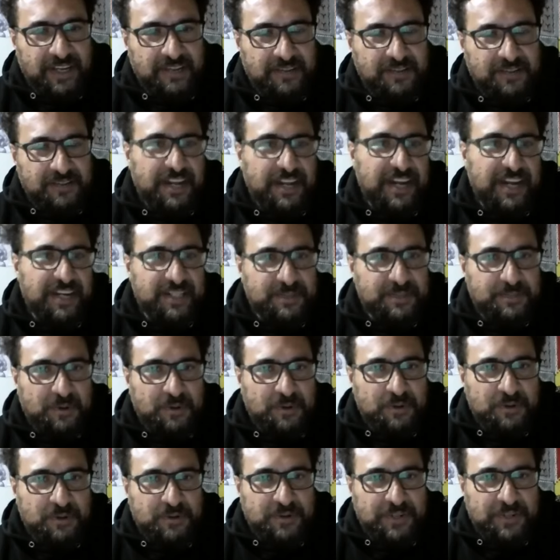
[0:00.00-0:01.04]
Nana's
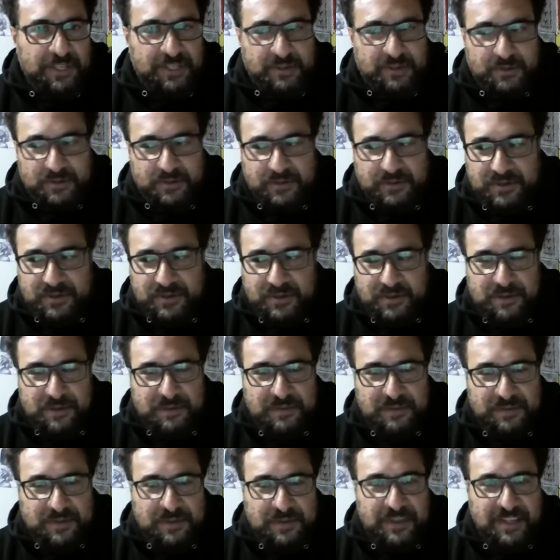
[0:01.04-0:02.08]
poetry, to, you know,
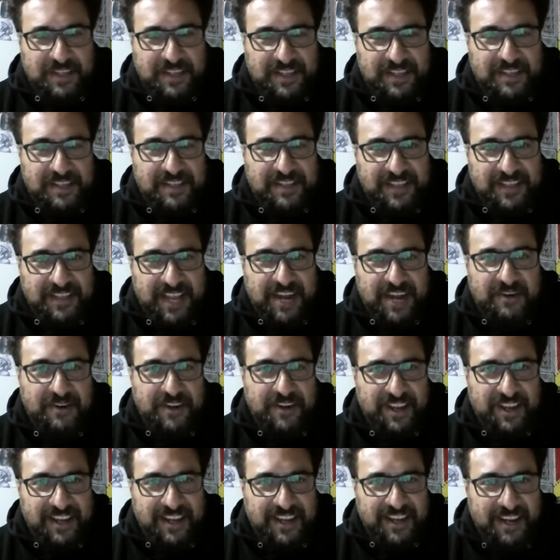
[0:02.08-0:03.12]
to the
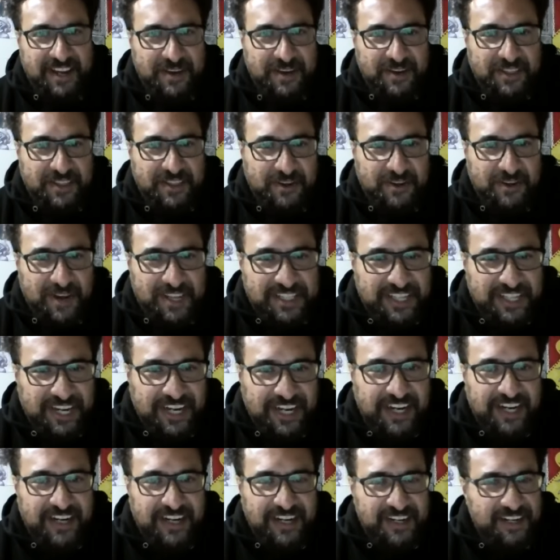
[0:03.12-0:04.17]
Harry the grass
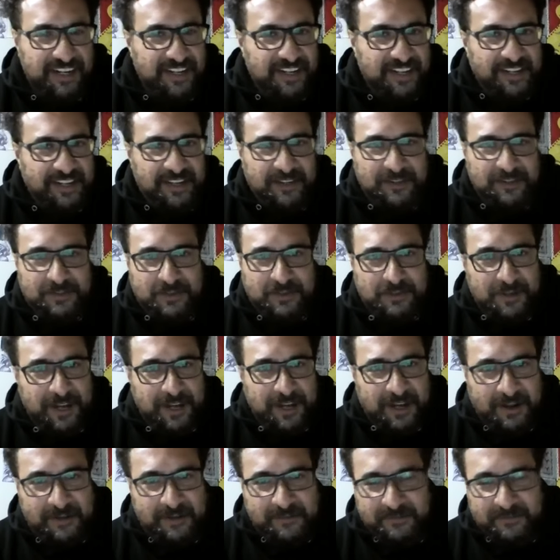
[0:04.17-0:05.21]
cutter, to
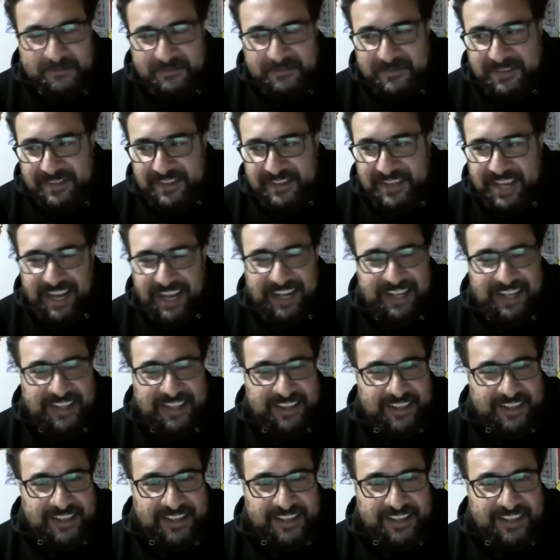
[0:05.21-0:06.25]
Alec
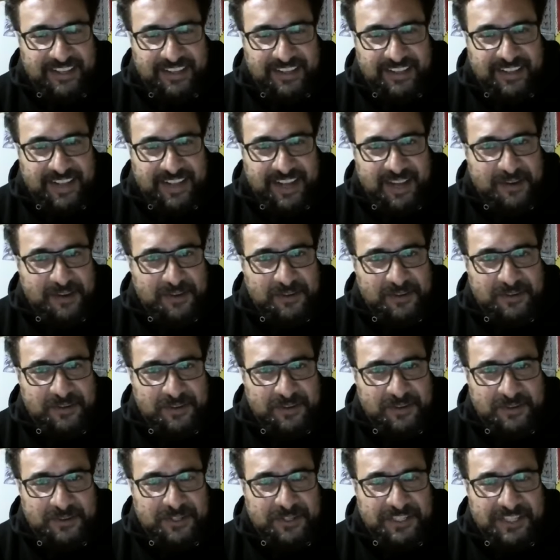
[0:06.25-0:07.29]
the guy who
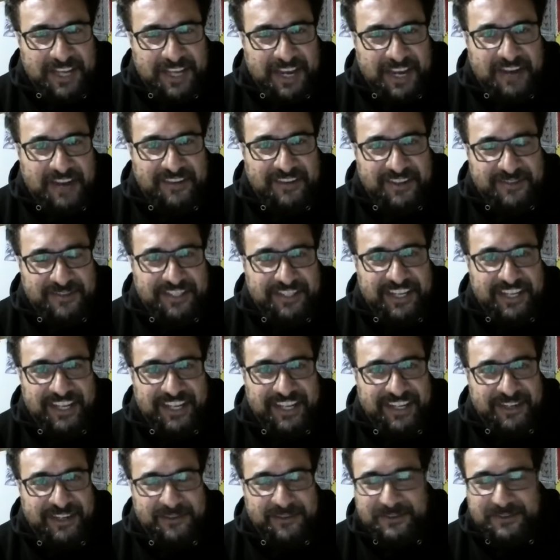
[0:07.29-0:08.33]
drinks kawa every day,
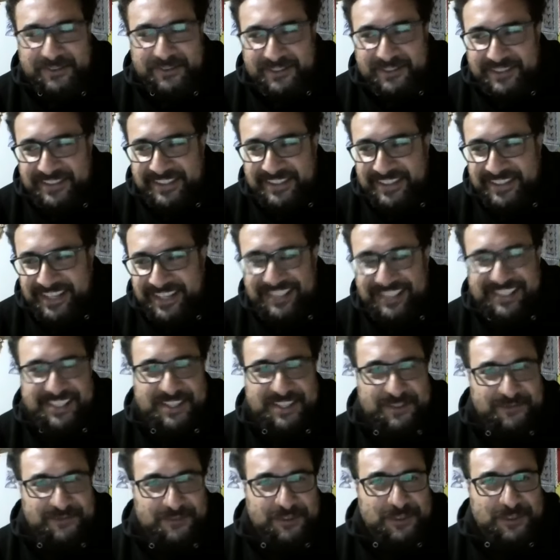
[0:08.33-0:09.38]
you know, catches
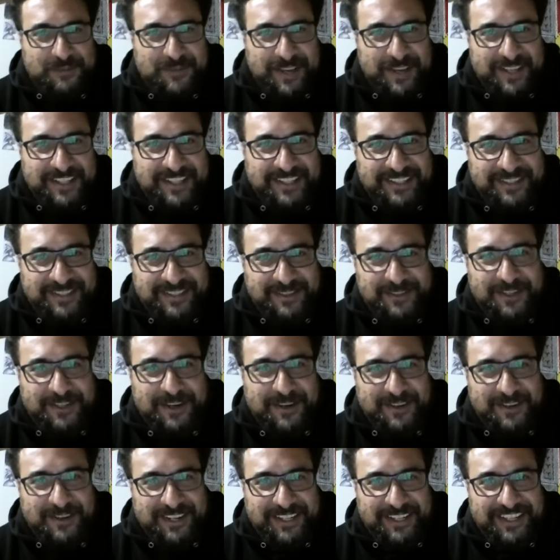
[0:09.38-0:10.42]
the first bus to
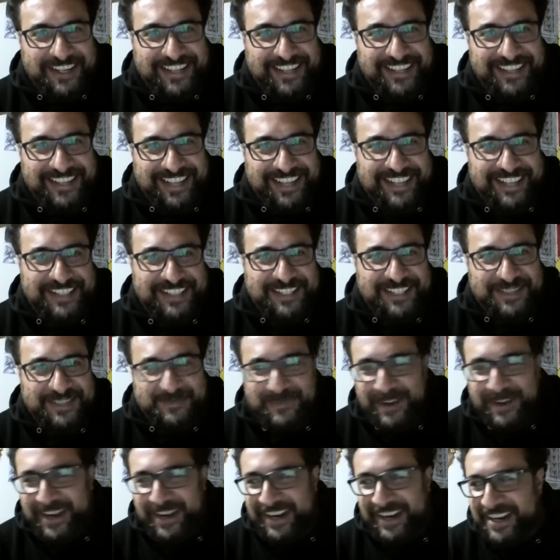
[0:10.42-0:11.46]
town and catches his
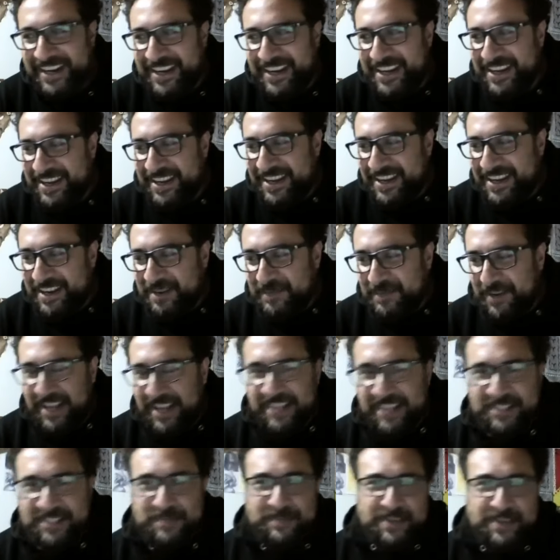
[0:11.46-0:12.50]
back. But I
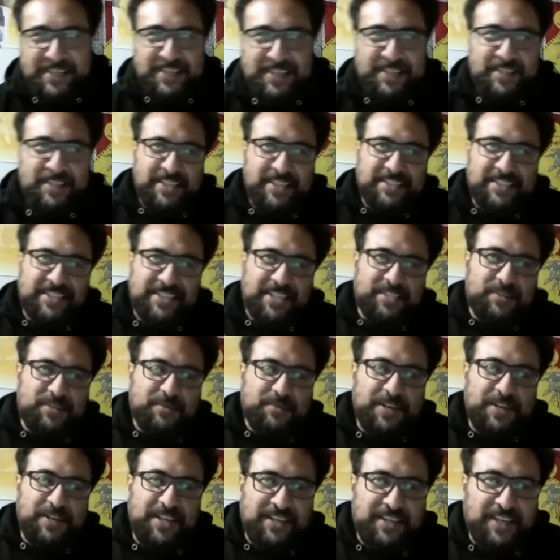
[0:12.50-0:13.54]
had to be in such a
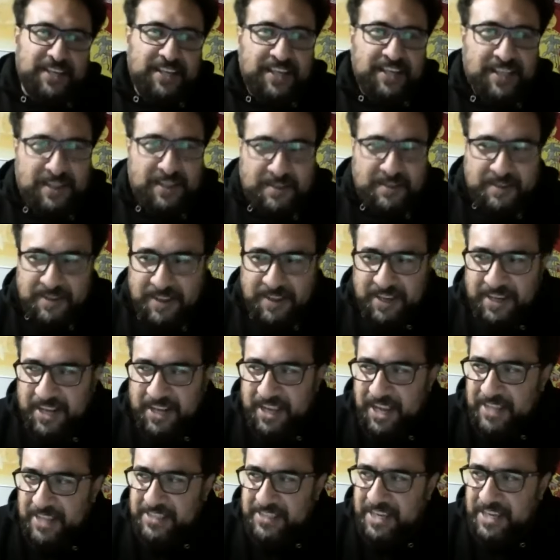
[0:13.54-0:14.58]
way, and
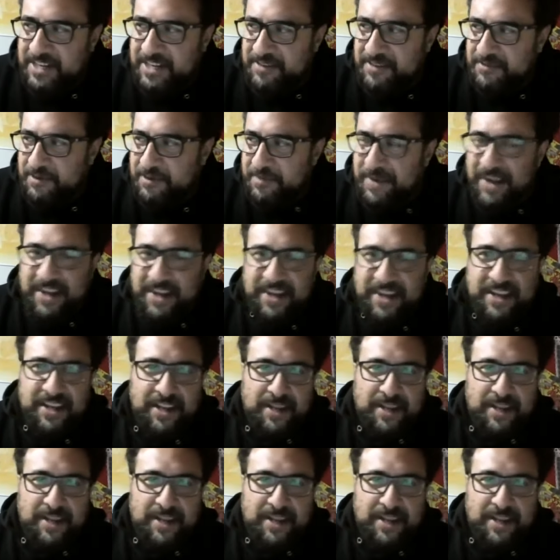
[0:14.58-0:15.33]
I done it for my